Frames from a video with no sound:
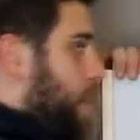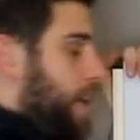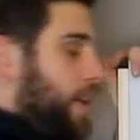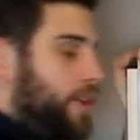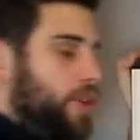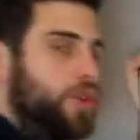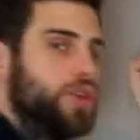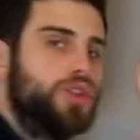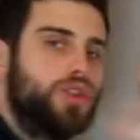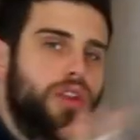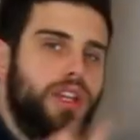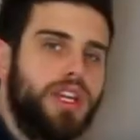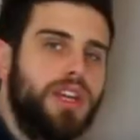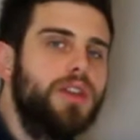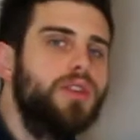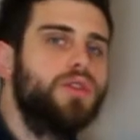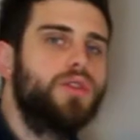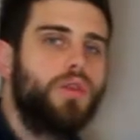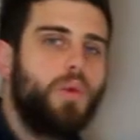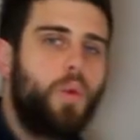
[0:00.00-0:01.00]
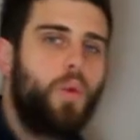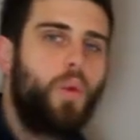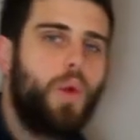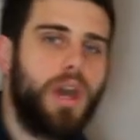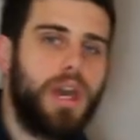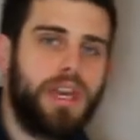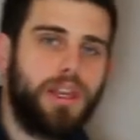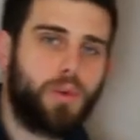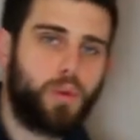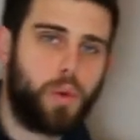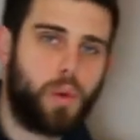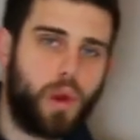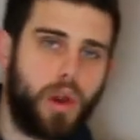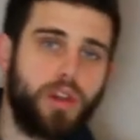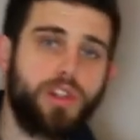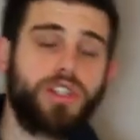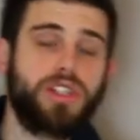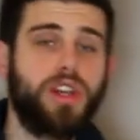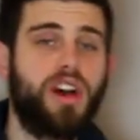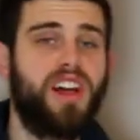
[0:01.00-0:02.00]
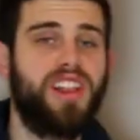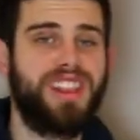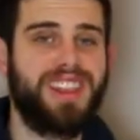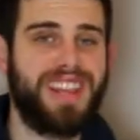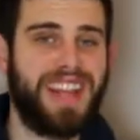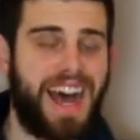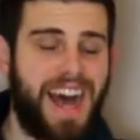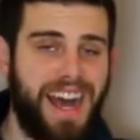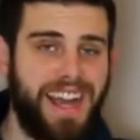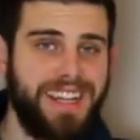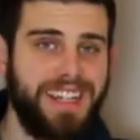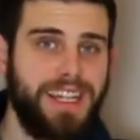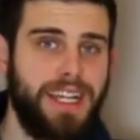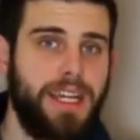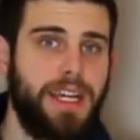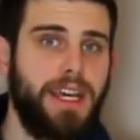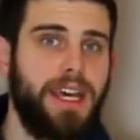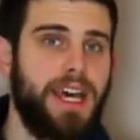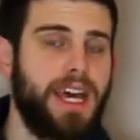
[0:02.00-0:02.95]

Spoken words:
And usually the way it works online